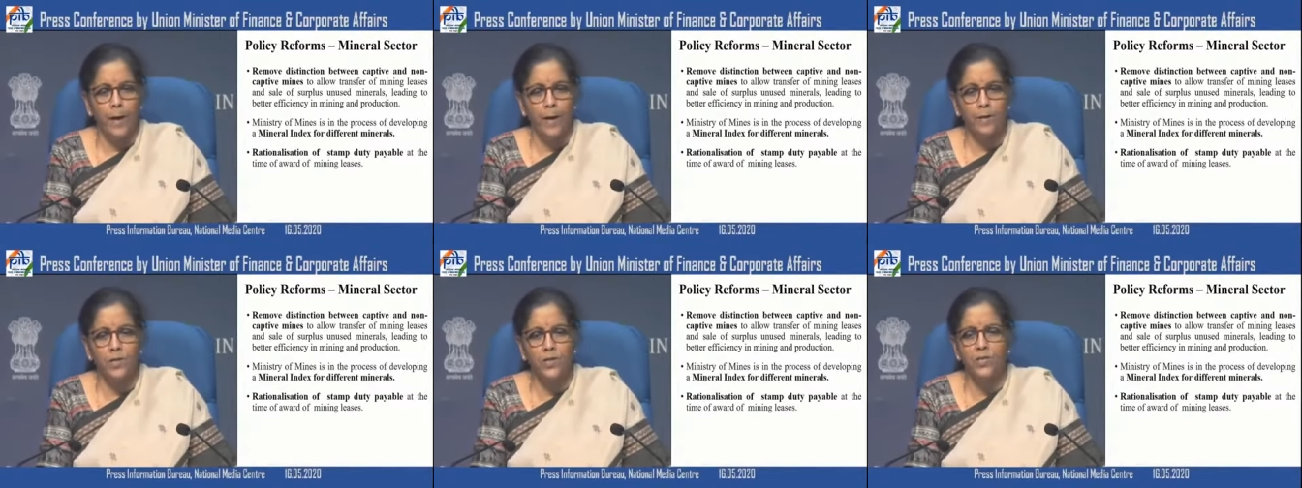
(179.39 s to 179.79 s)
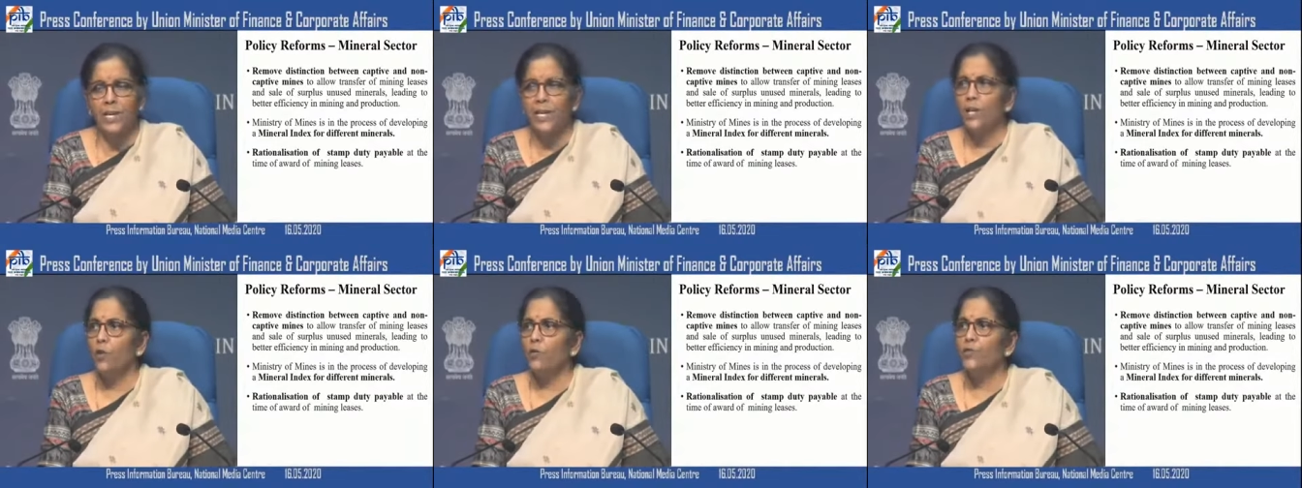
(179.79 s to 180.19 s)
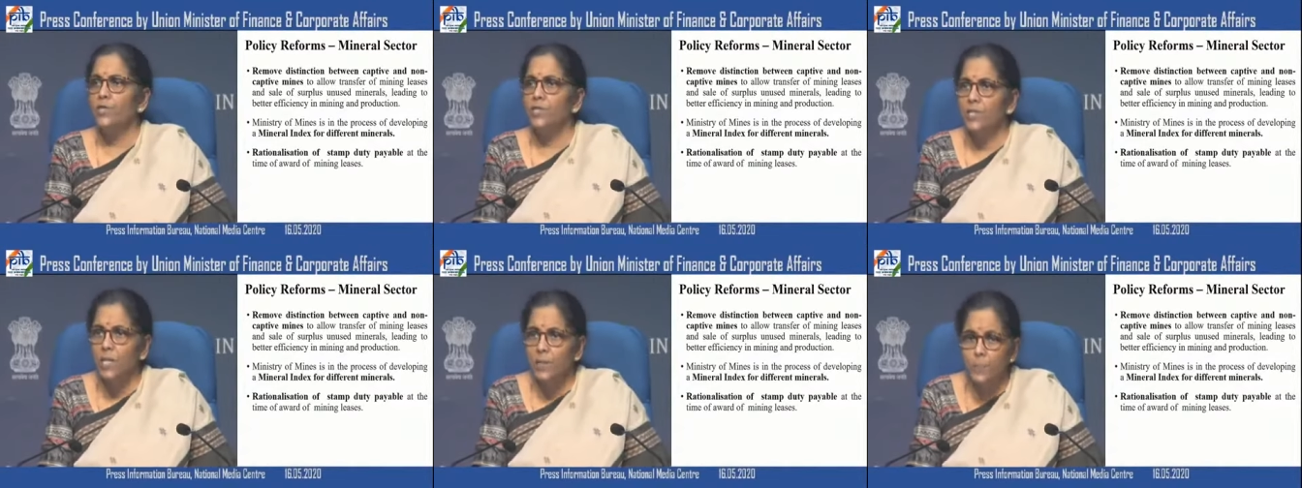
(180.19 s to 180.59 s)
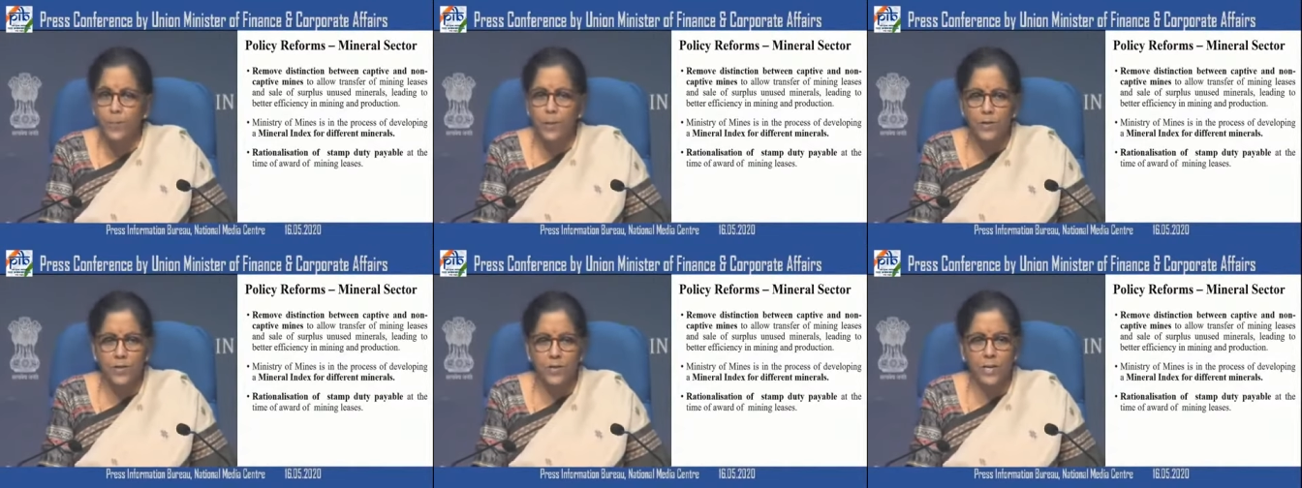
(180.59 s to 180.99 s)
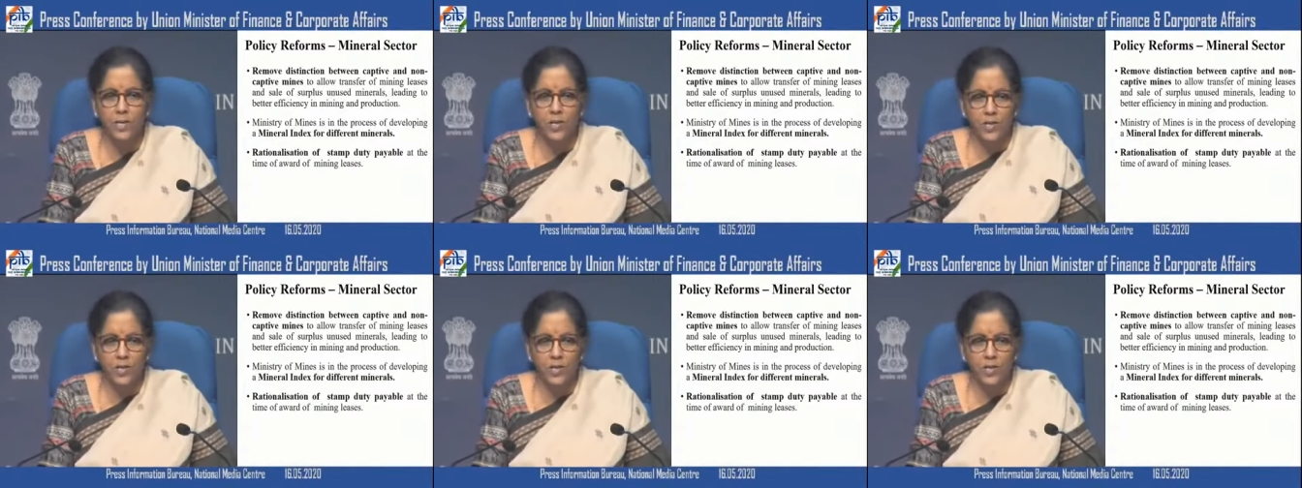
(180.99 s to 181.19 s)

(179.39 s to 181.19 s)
and sale of surplus and